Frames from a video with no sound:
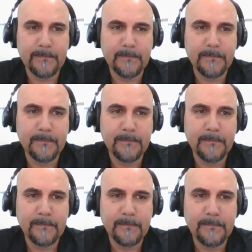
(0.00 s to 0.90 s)

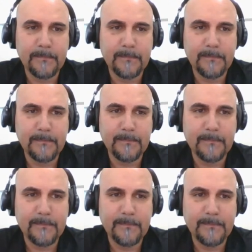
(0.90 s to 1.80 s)

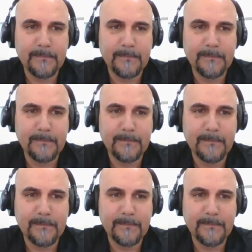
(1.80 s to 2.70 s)

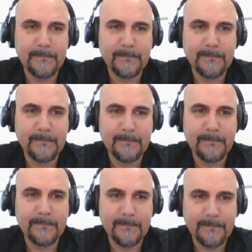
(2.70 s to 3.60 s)

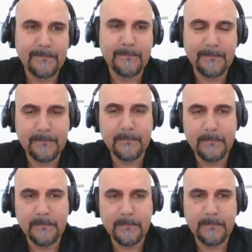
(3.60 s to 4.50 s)

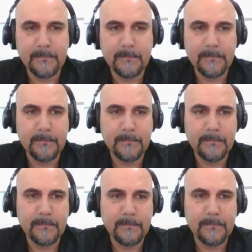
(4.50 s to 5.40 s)

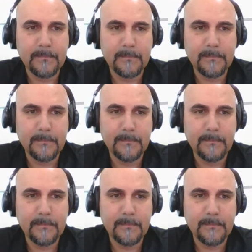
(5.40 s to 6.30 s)

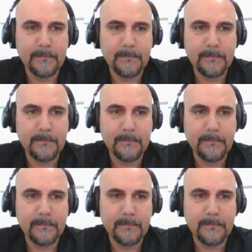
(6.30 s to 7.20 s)

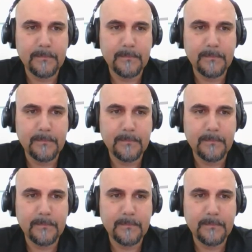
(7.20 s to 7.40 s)
(silent)